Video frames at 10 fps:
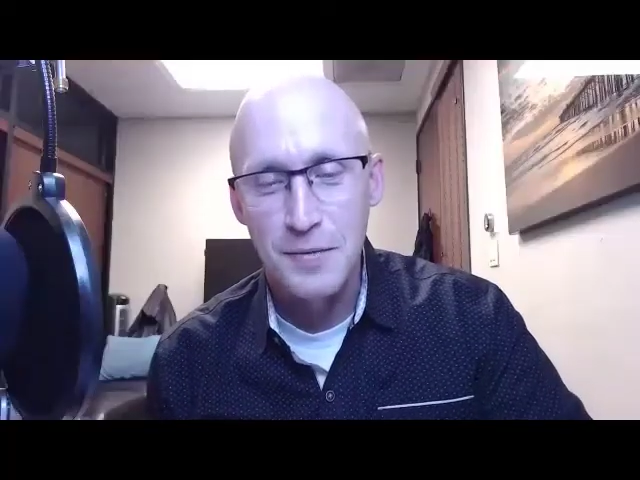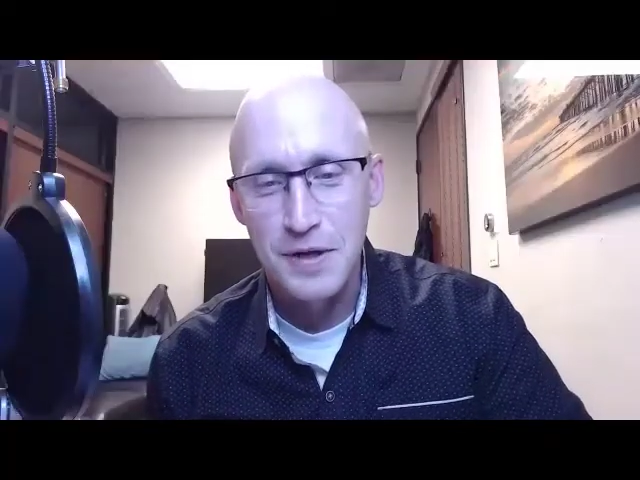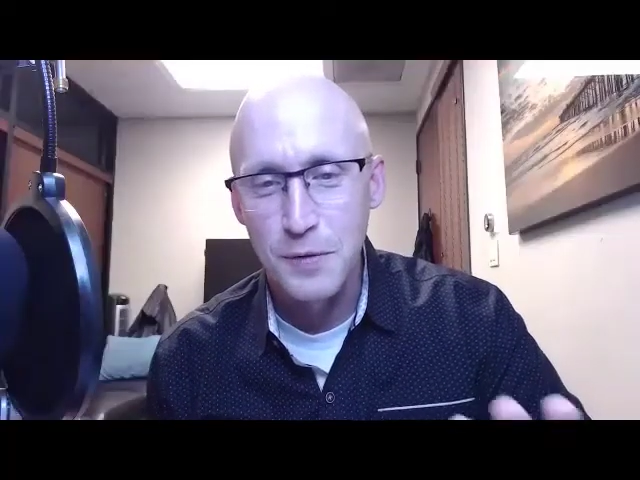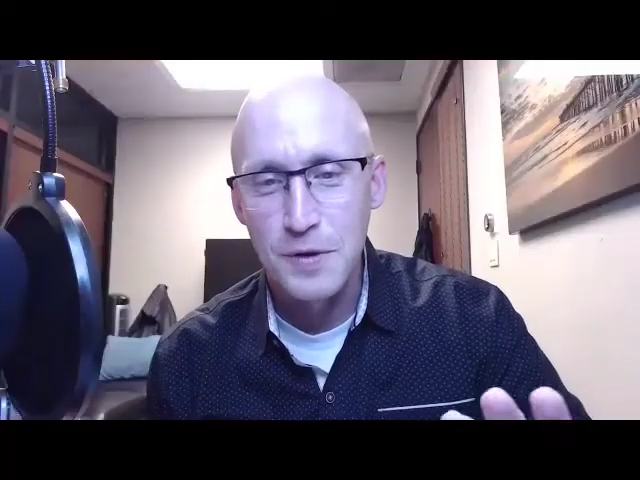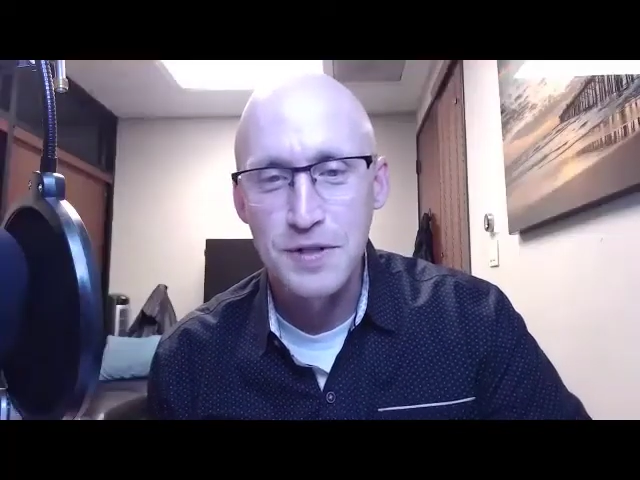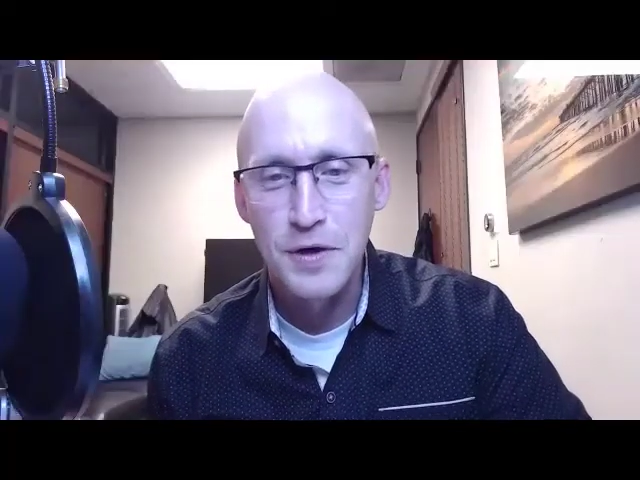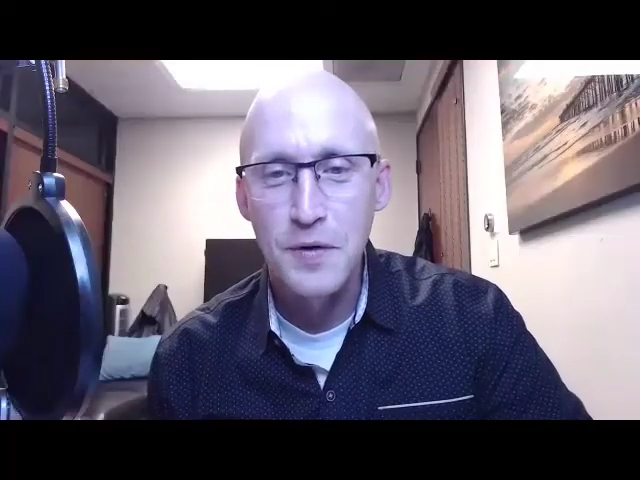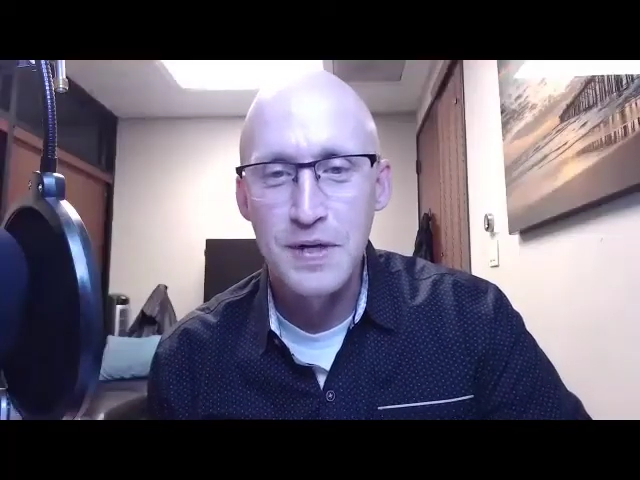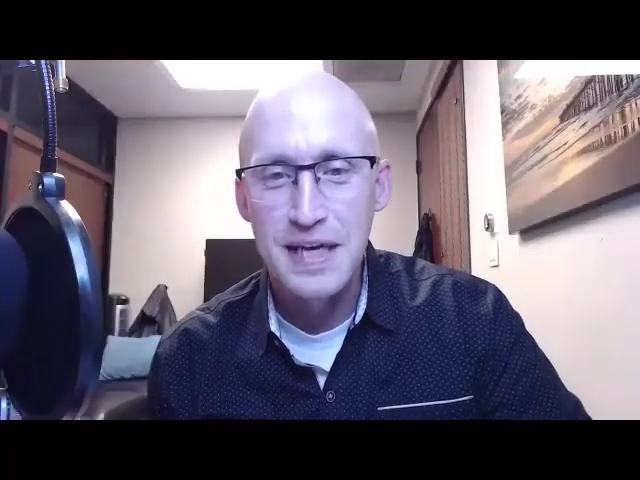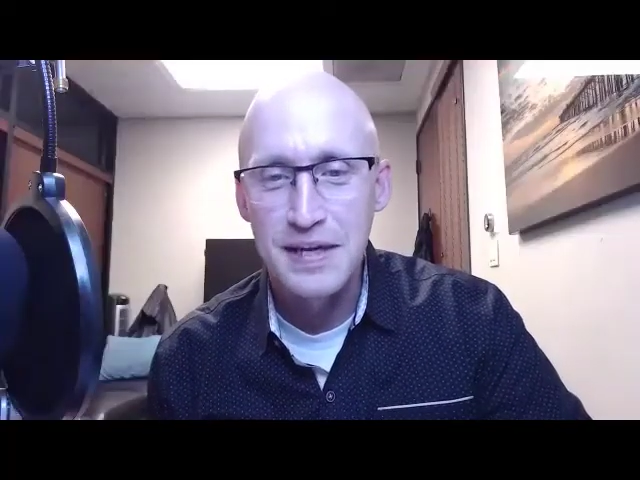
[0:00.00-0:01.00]
but you were so
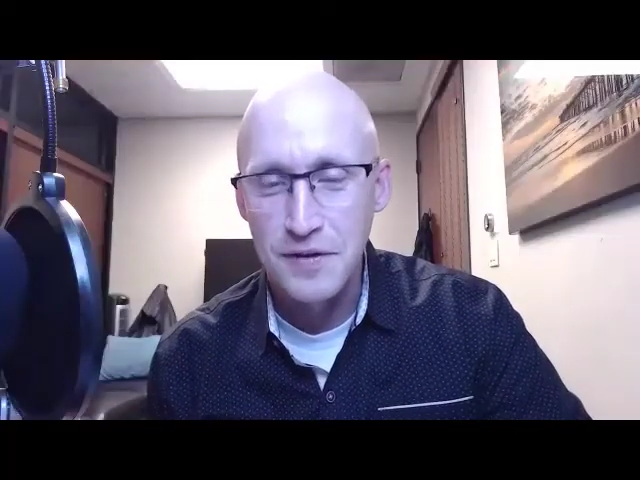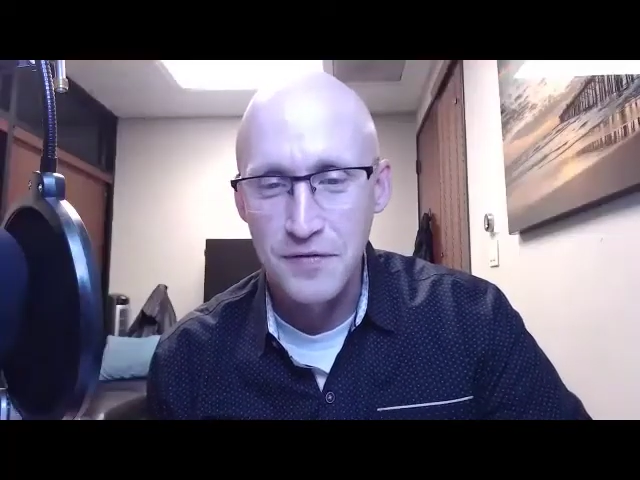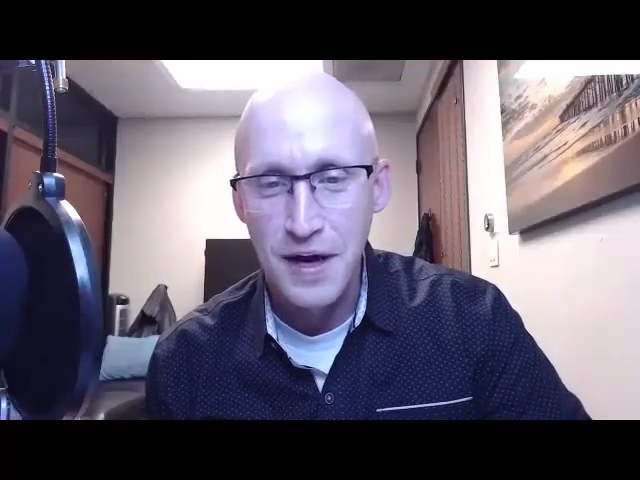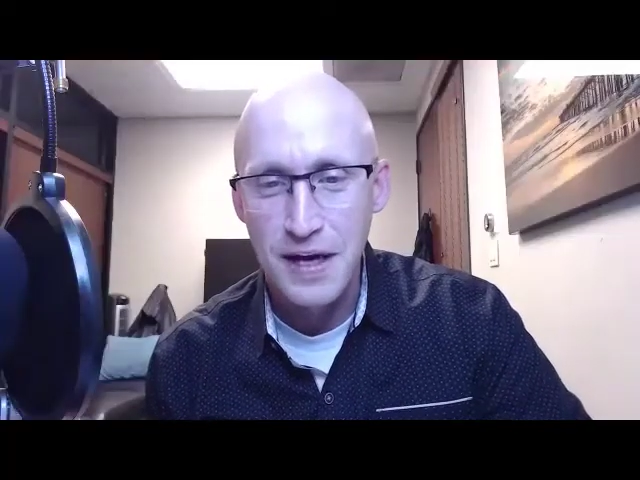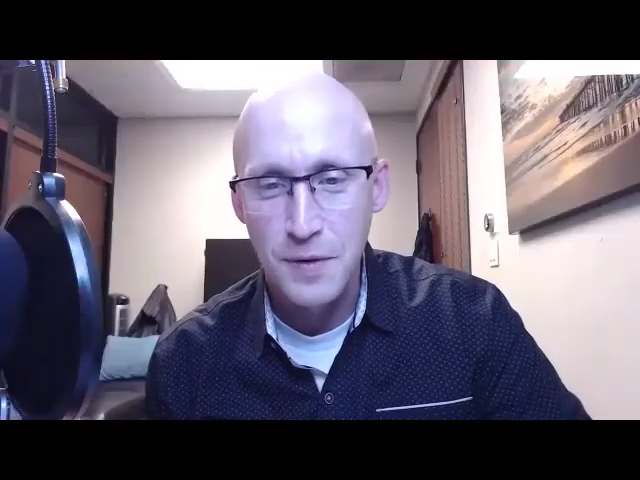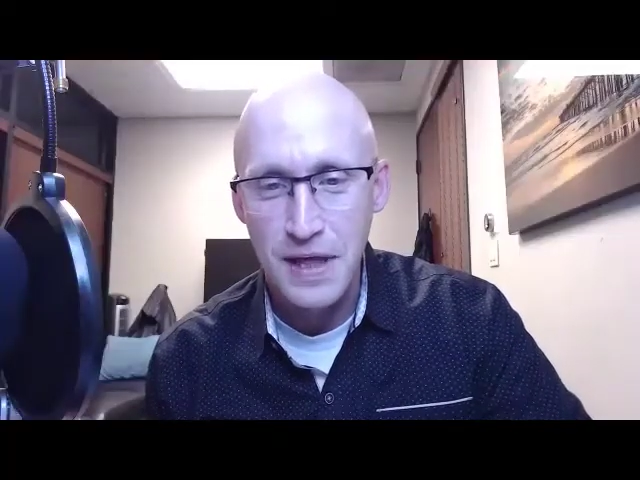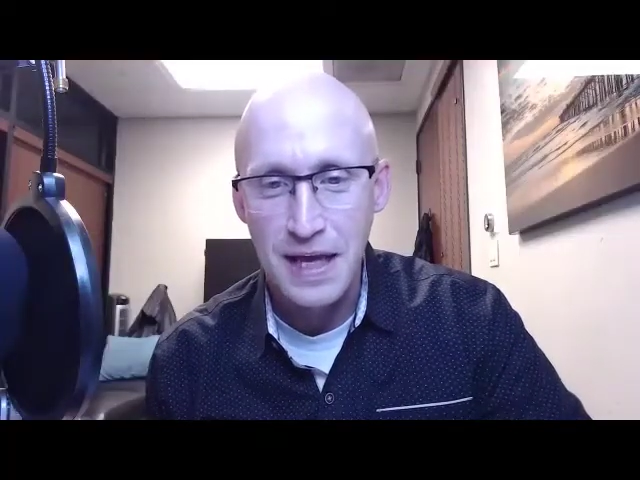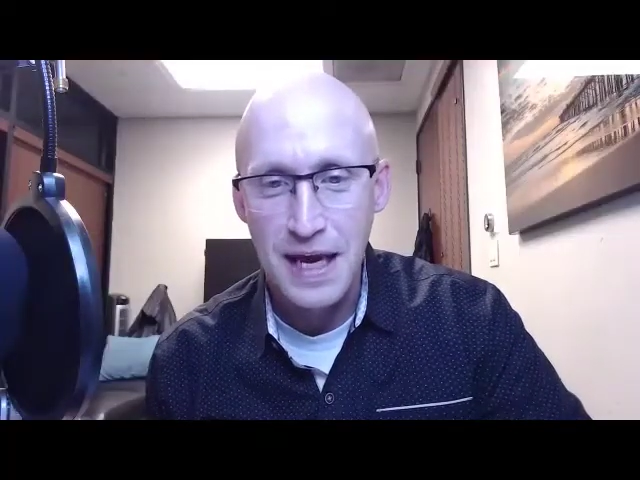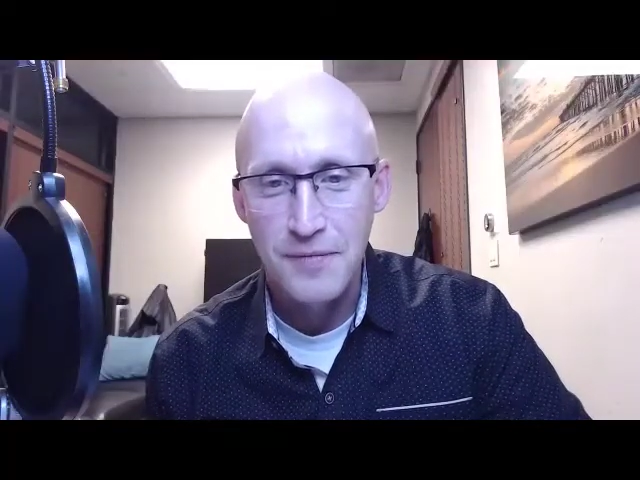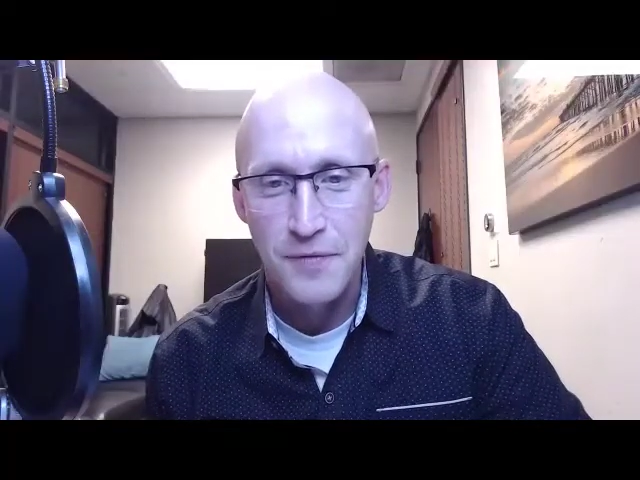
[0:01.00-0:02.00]
intent on finding where that
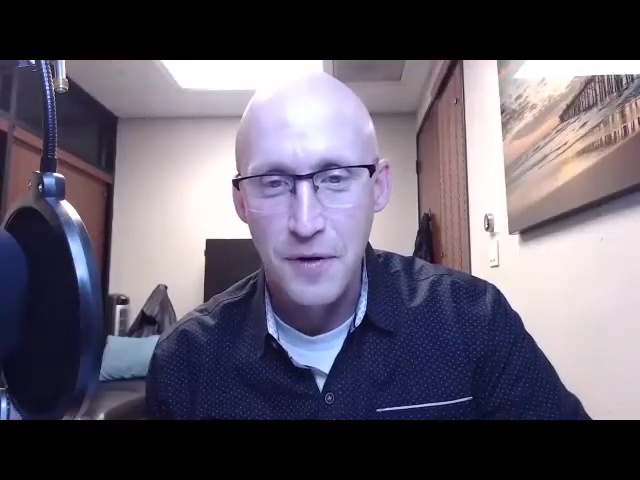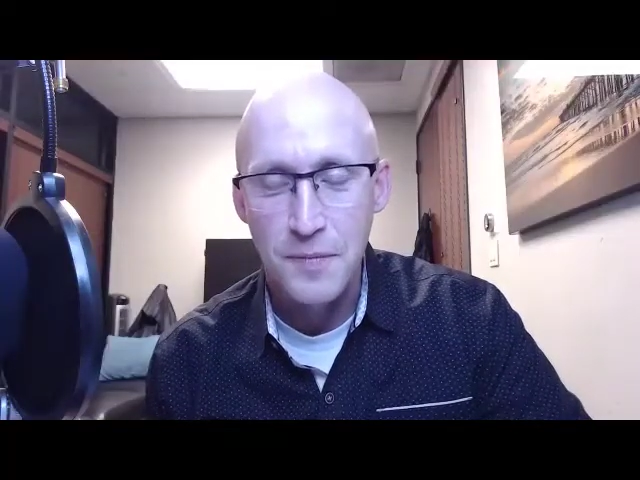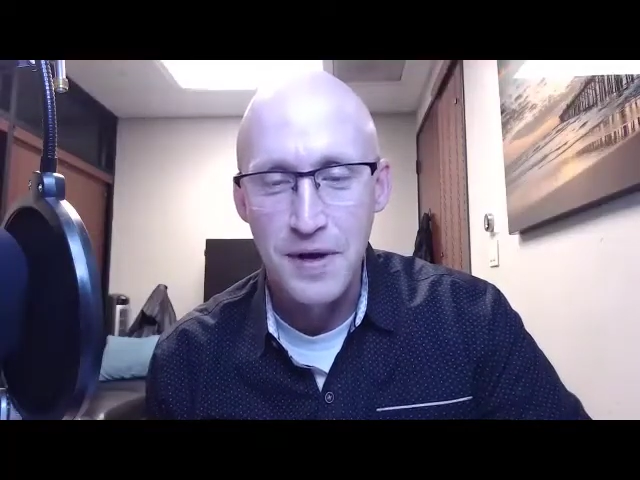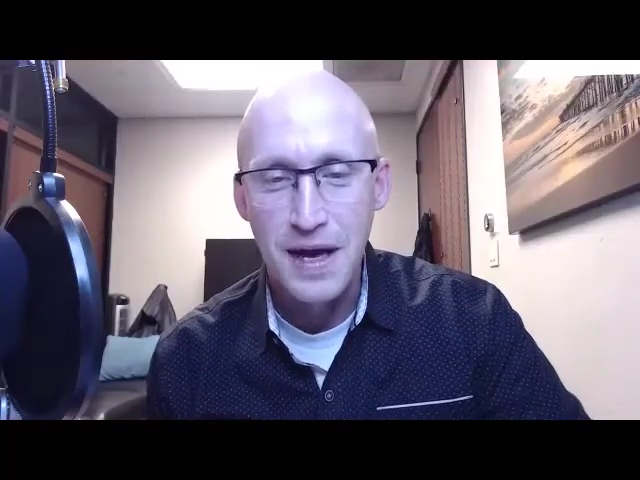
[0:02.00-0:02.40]
came from.